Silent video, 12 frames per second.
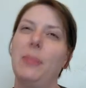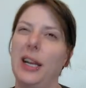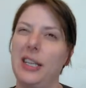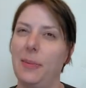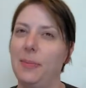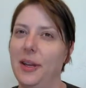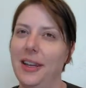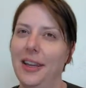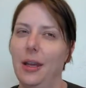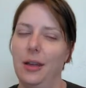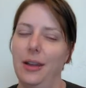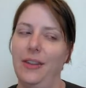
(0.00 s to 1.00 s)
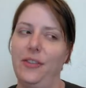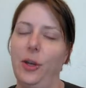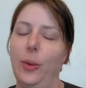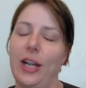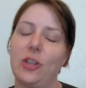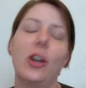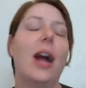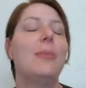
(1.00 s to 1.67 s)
picked up a few extra.